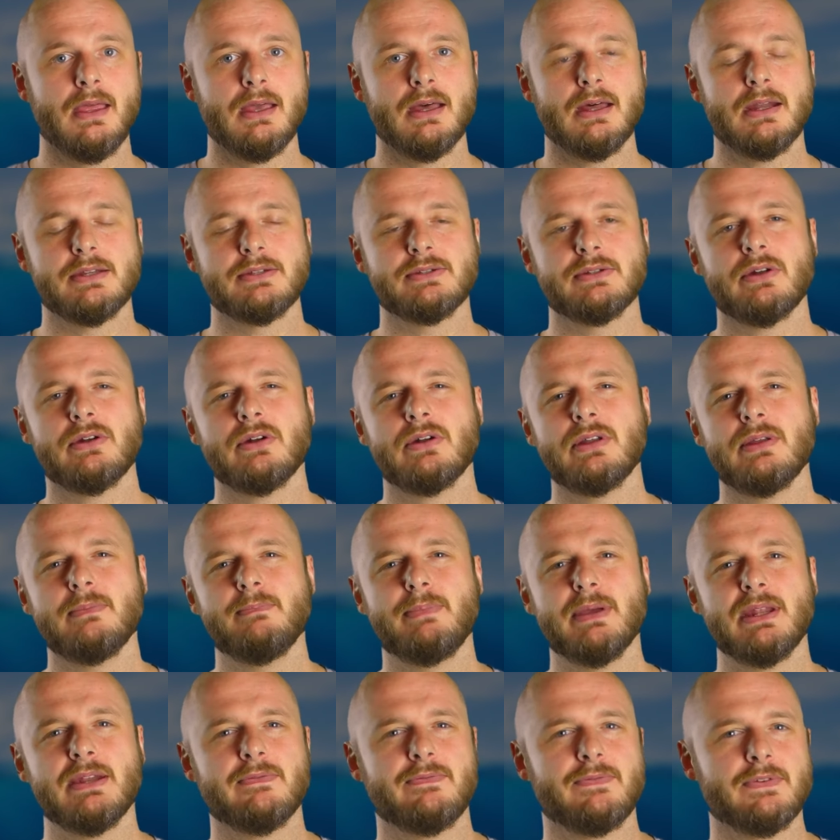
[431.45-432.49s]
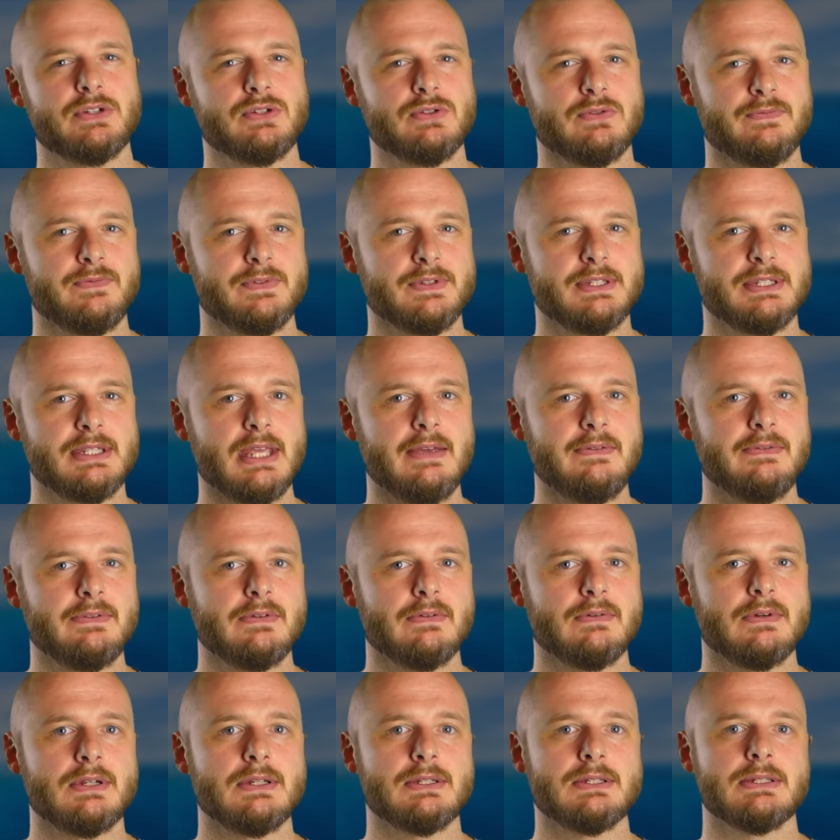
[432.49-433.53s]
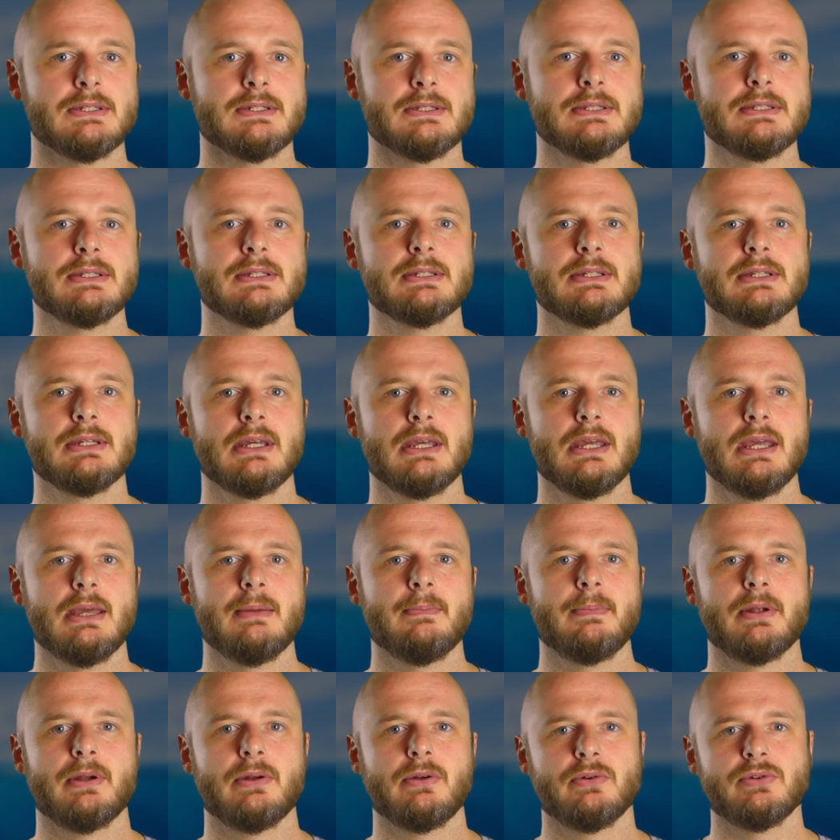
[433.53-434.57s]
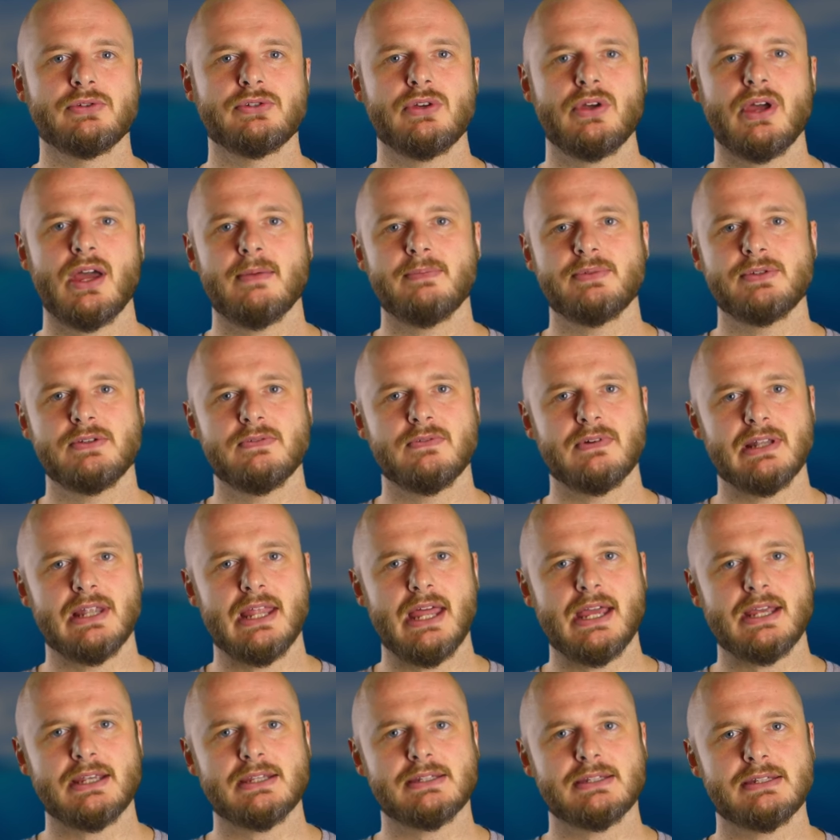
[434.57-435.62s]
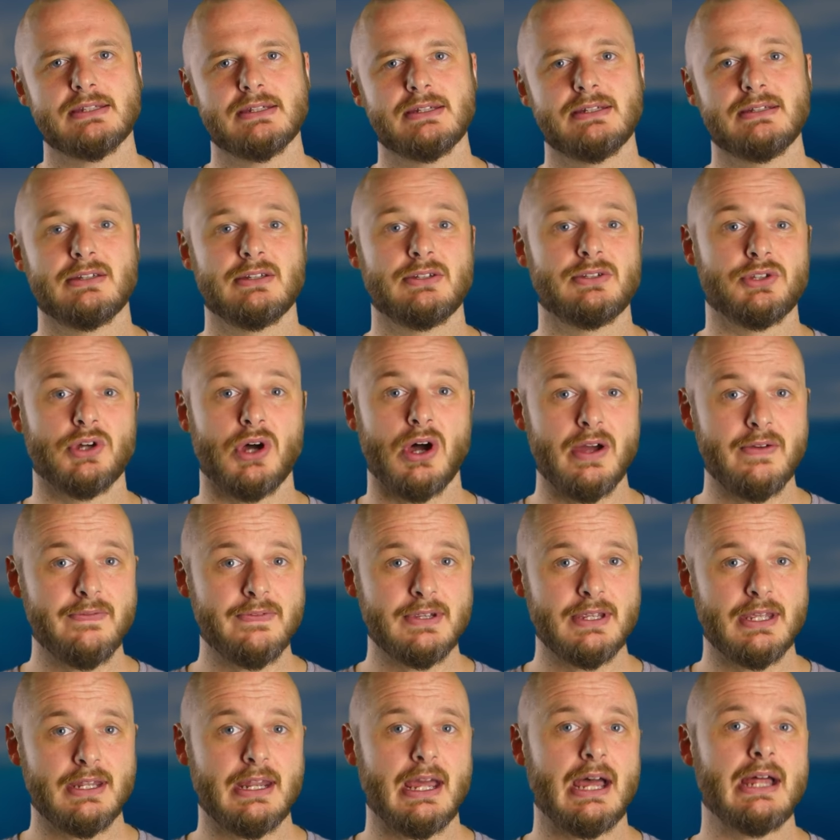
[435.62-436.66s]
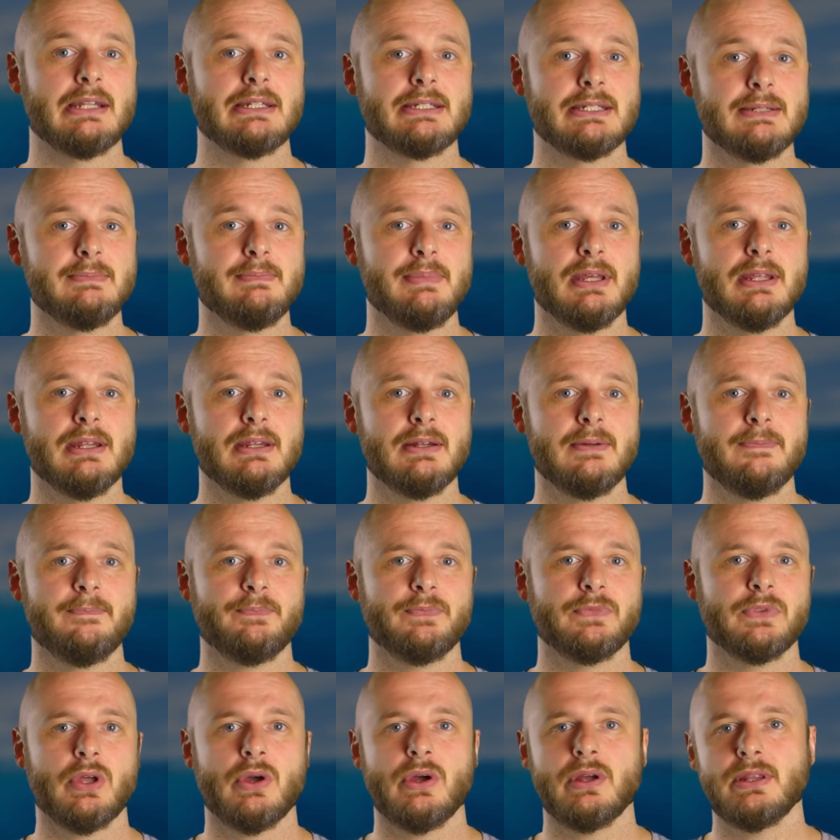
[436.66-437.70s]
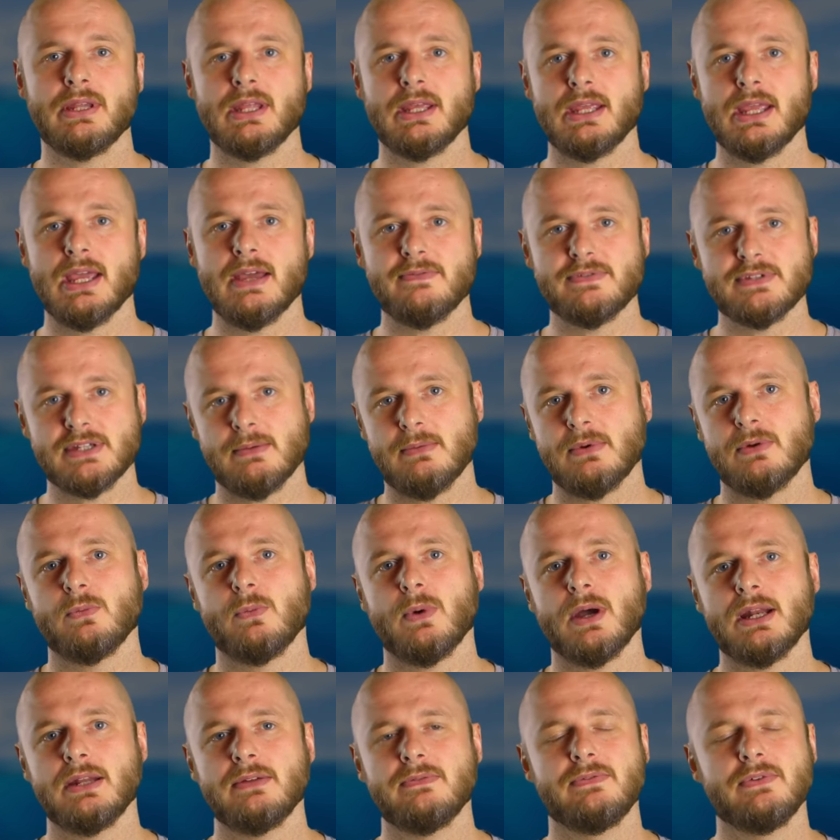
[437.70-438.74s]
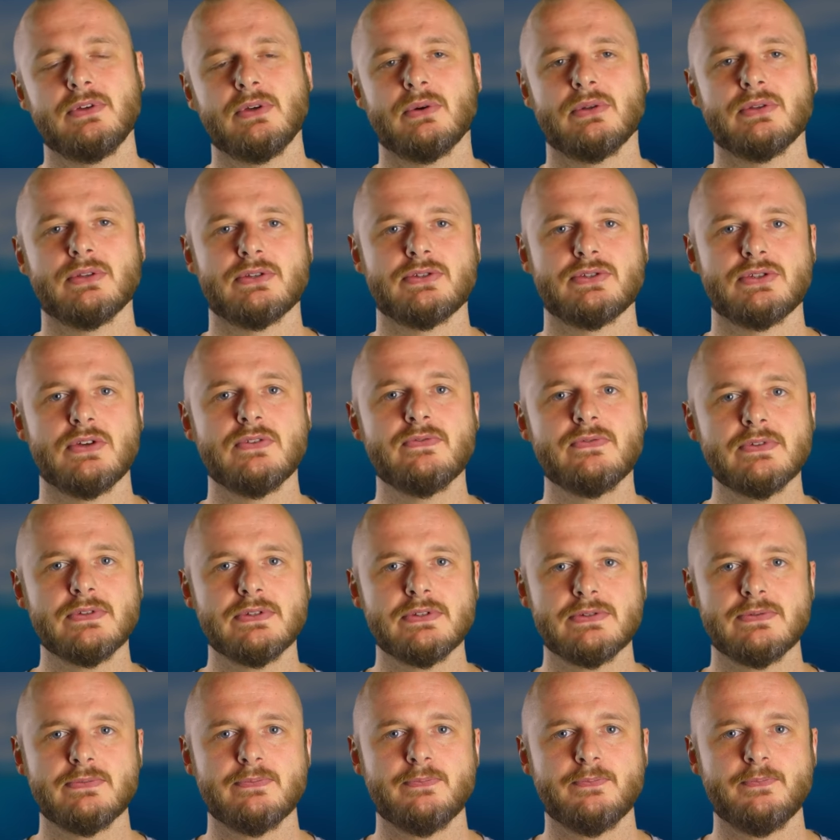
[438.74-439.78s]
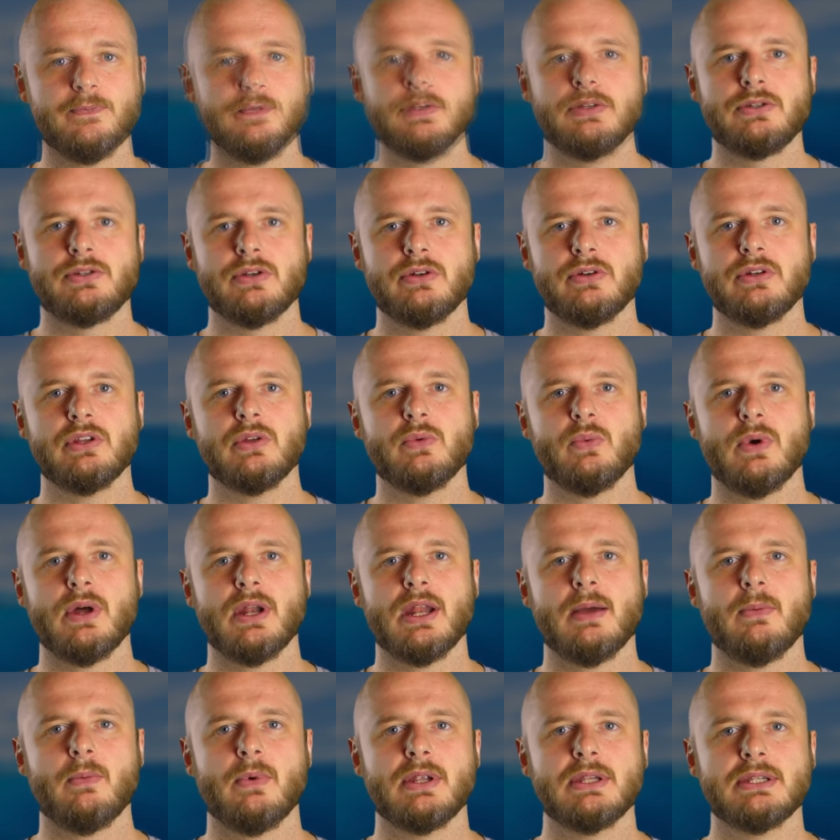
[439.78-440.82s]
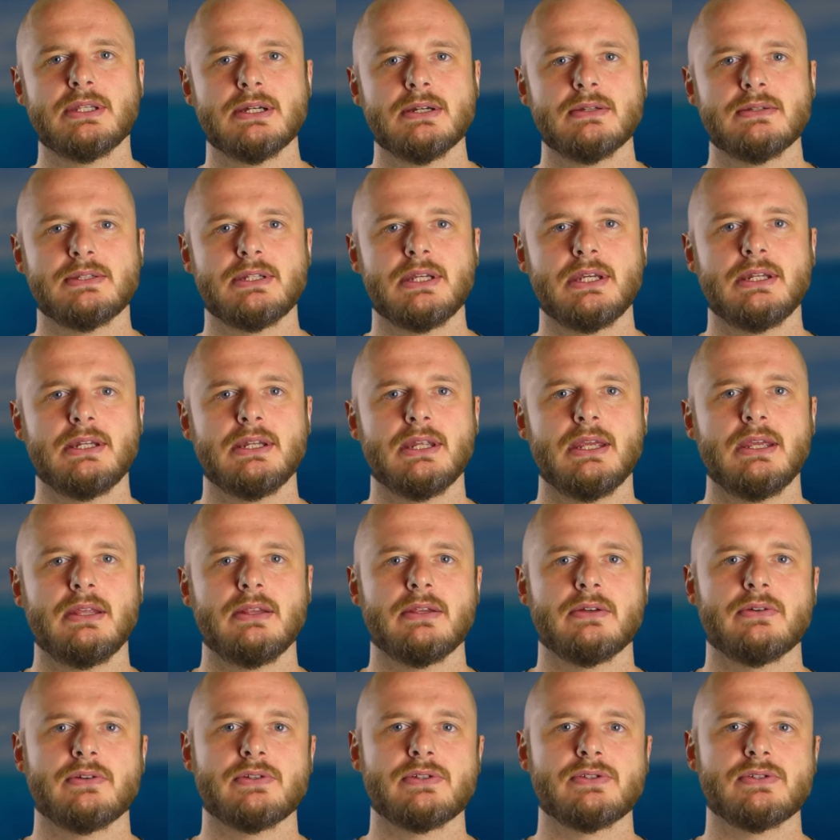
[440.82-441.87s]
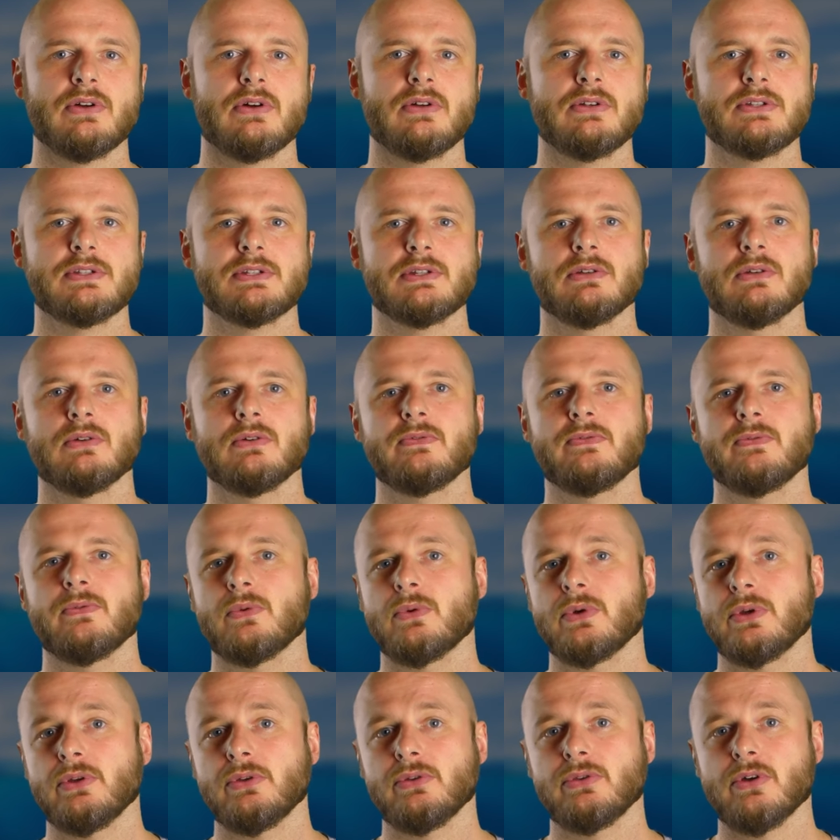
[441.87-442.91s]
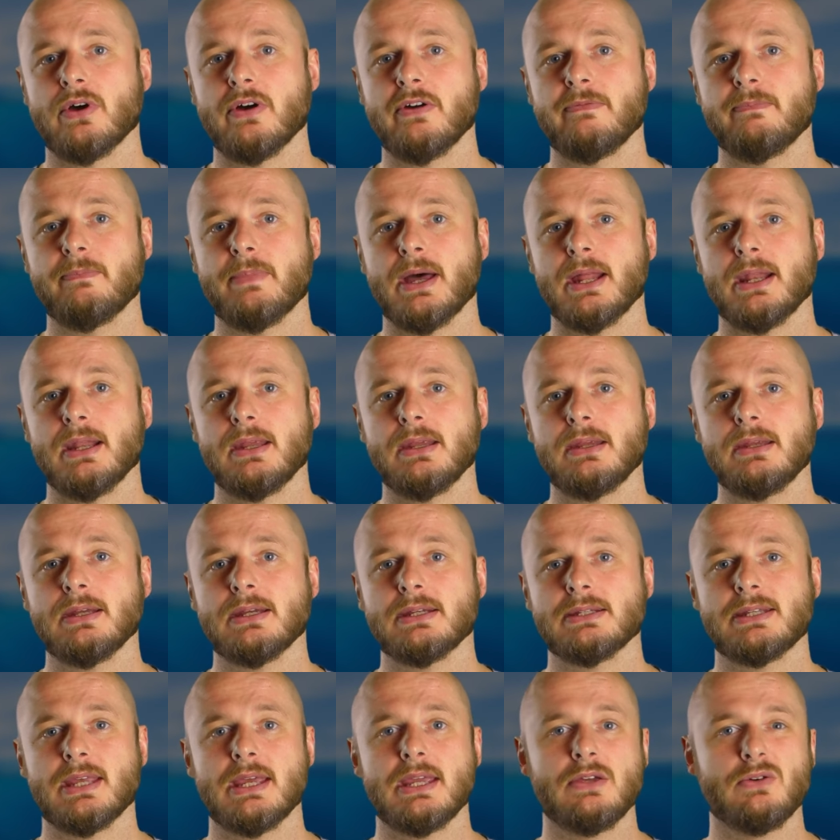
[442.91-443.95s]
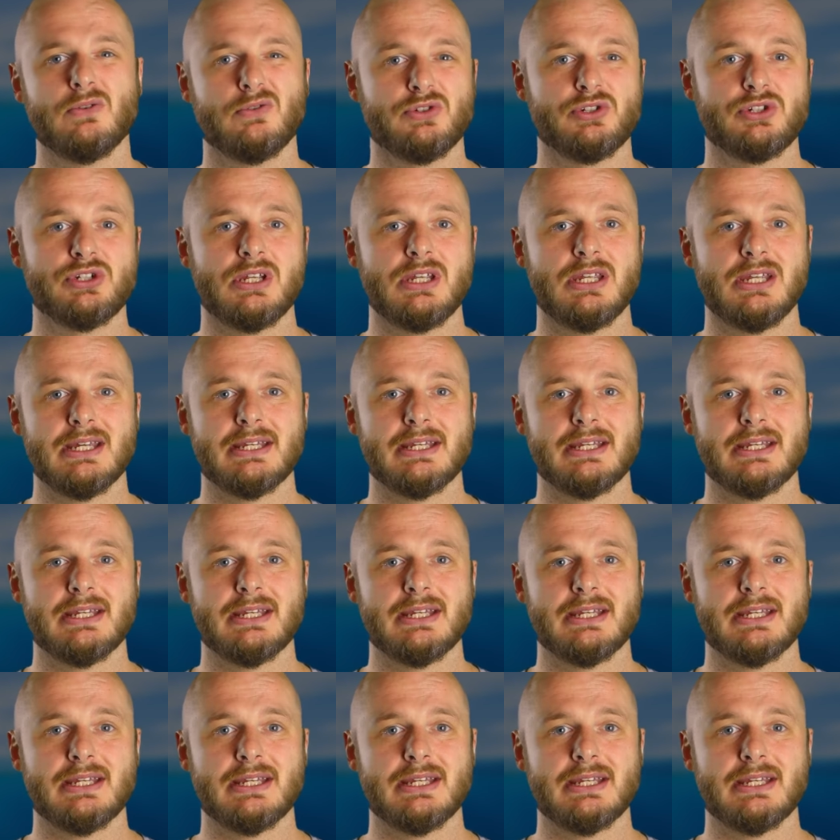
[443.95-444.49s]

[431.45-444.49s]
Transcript: It is not only beneficial for safety reasons, but it also helps you relax into diving and hunting better, knowing that you have someone waiting for you on the surface. During the 1 up, 1 down technique, there are signs to look for in your dive buddy as he or she